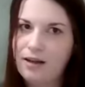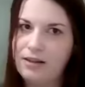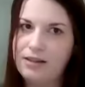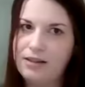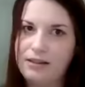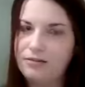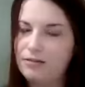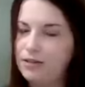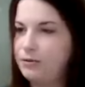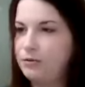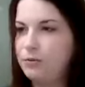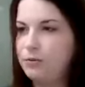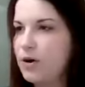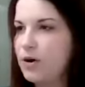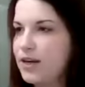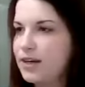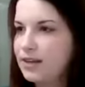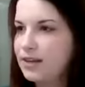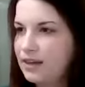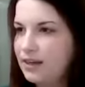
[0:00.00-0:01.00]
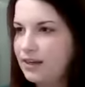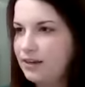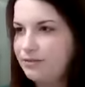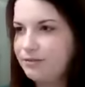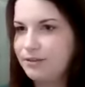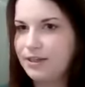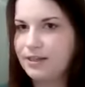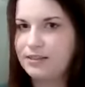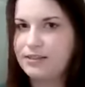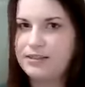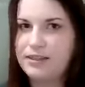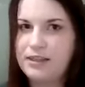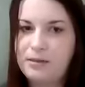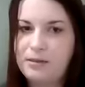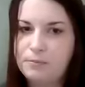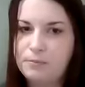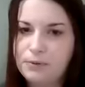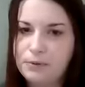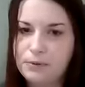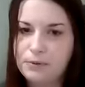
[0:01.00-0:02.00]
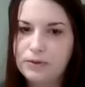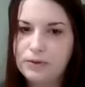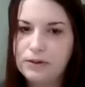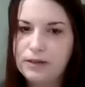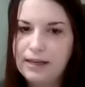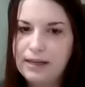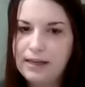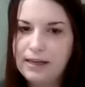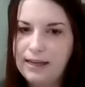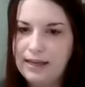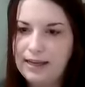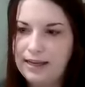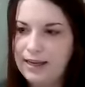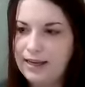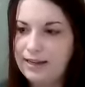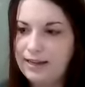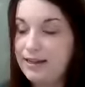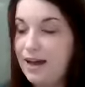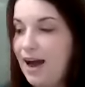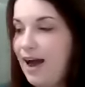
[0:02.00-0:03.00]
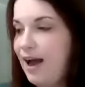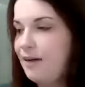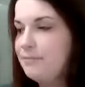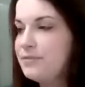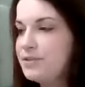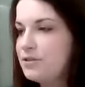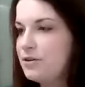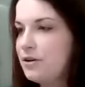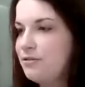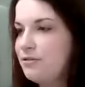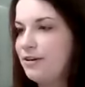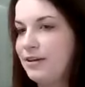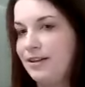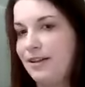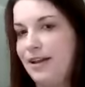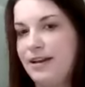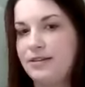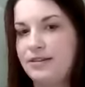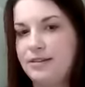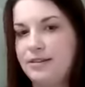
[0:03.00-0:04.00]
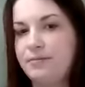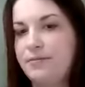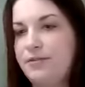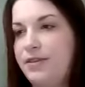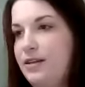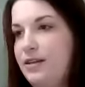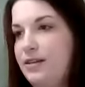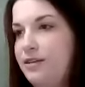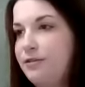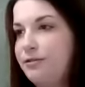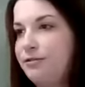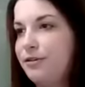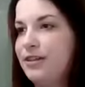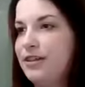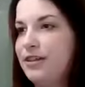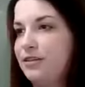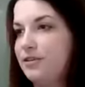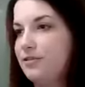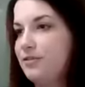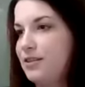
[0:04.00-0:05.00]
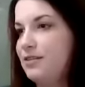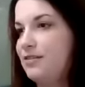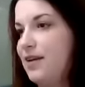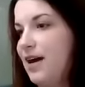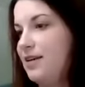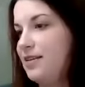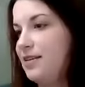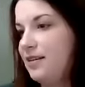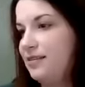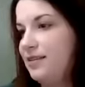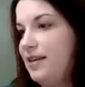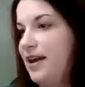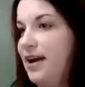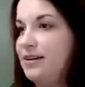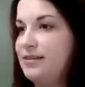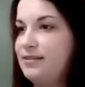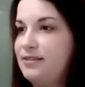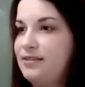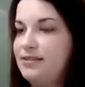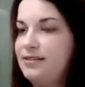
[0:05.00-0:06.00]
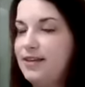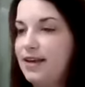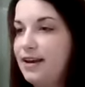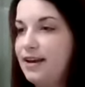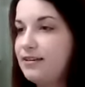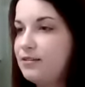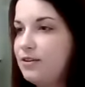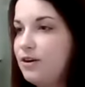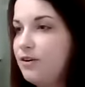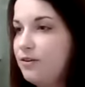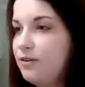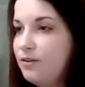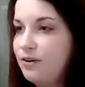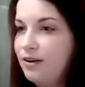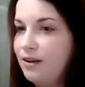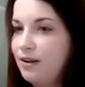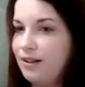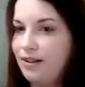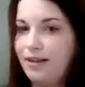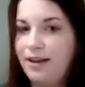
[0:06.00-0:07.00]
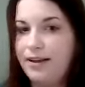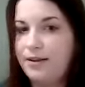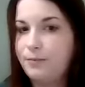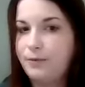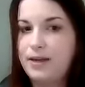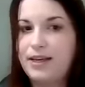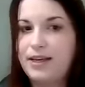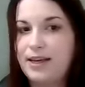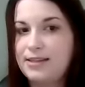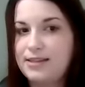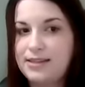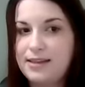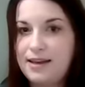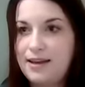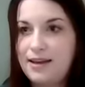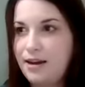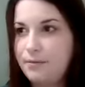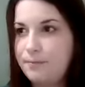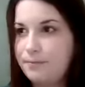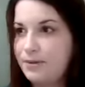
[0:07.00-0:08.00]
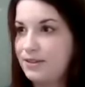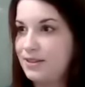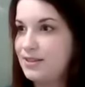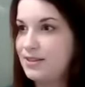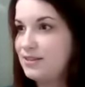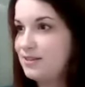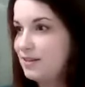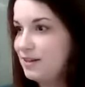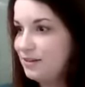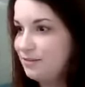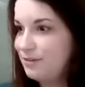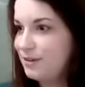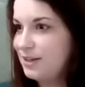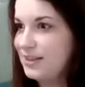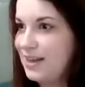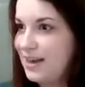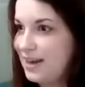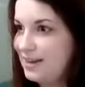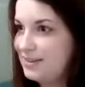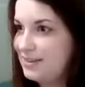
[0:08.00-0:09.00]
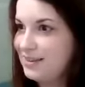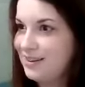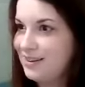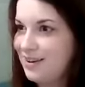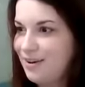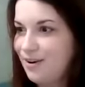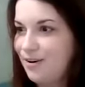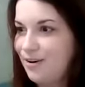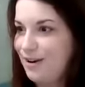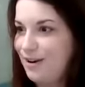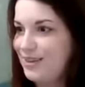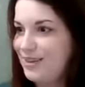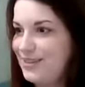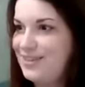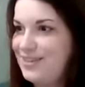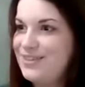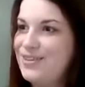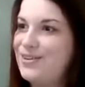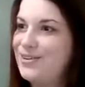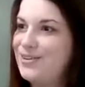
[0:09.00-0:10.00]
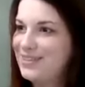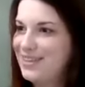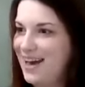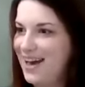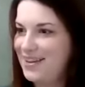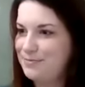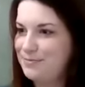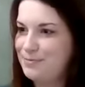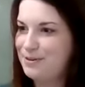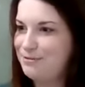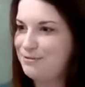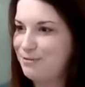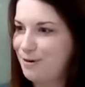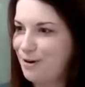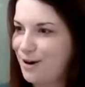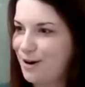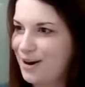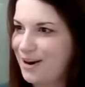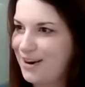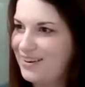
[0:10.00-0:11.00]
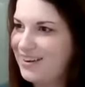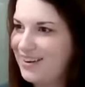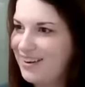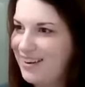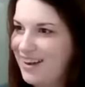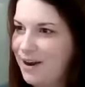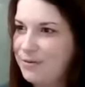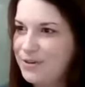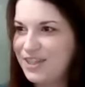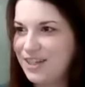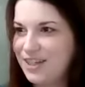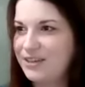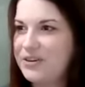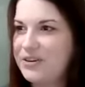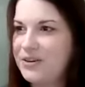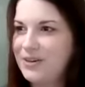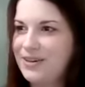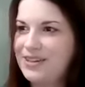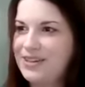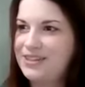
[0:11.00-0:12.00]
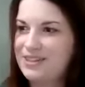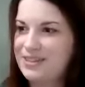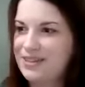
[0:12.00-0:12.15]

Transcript: in working, for example. And I'm discovering like something new for the loading testing that I didn't know. Like we can set up cluster for that. Oh, I didn't know that before. I wish I could.